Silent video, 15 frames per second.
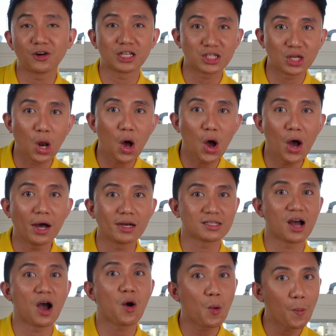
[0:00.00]
as long as
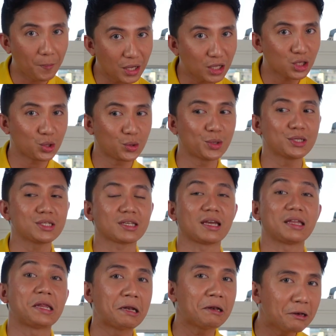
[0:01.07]
ang akong pictures kay
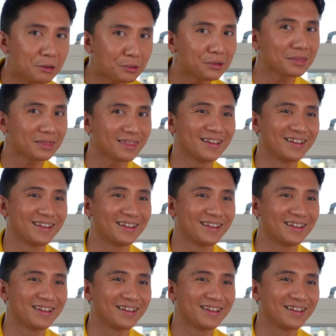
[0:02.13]
nindot.